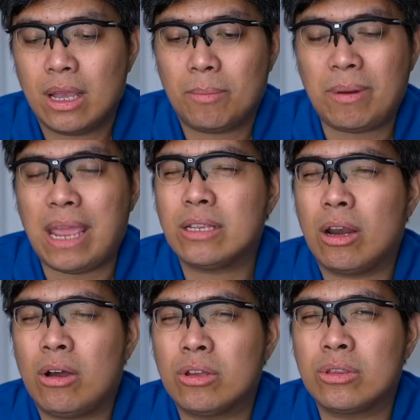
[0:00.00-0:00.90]
playing the
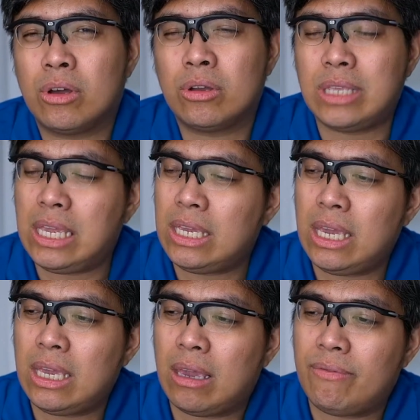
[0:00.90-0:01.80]
lotto,
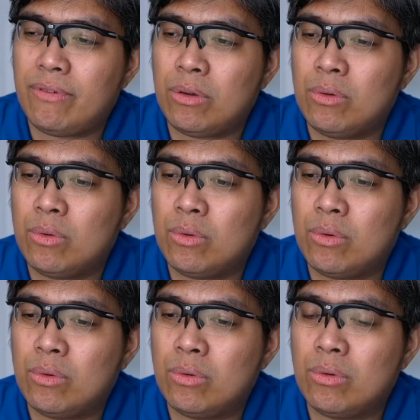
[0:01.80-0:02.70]
thinking if
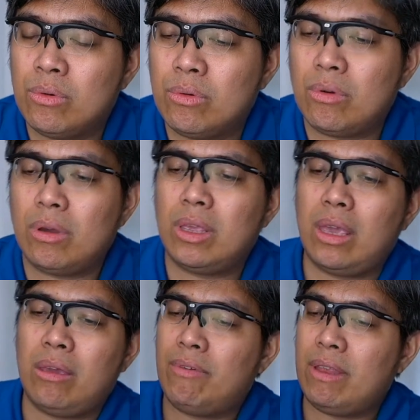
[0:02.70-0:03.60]
you,
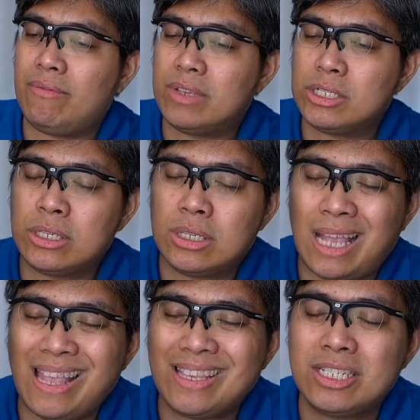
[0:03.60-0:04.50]
even if it's
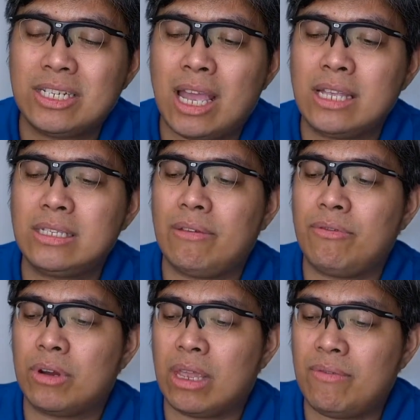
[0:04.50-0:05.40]
slightest chance, if
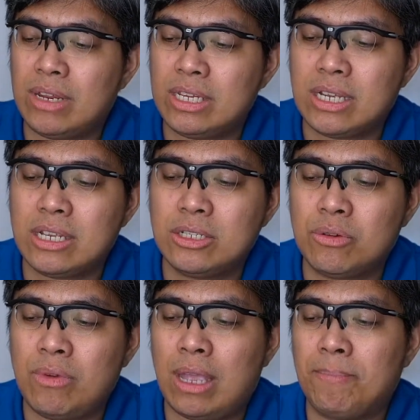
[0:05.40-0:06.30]
you're given a chance to
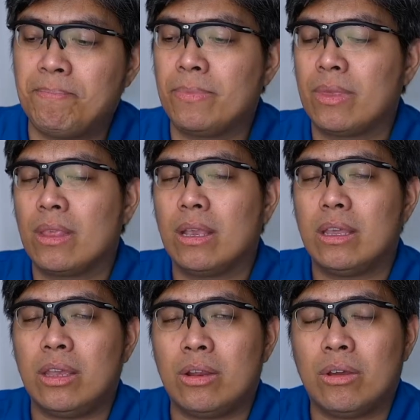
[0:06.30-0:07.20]
win,
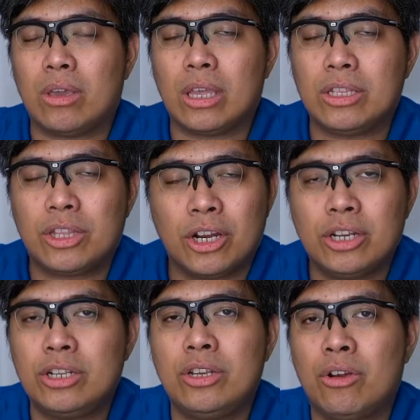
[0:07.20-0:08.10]
you can
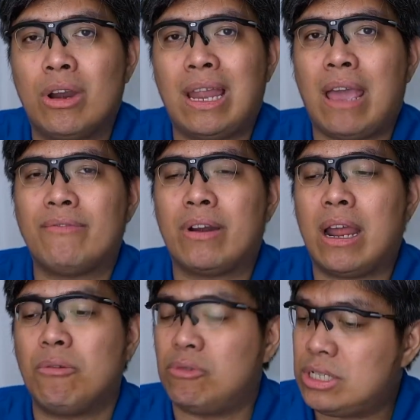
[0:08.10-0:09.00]
turn your life
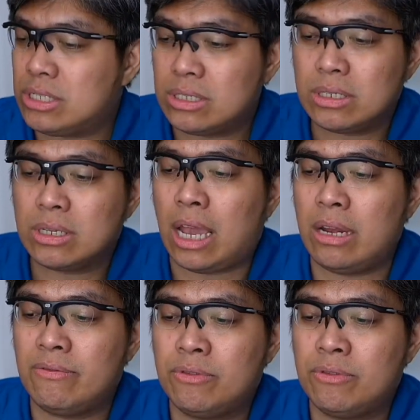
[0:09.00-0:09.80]
around, which is kind of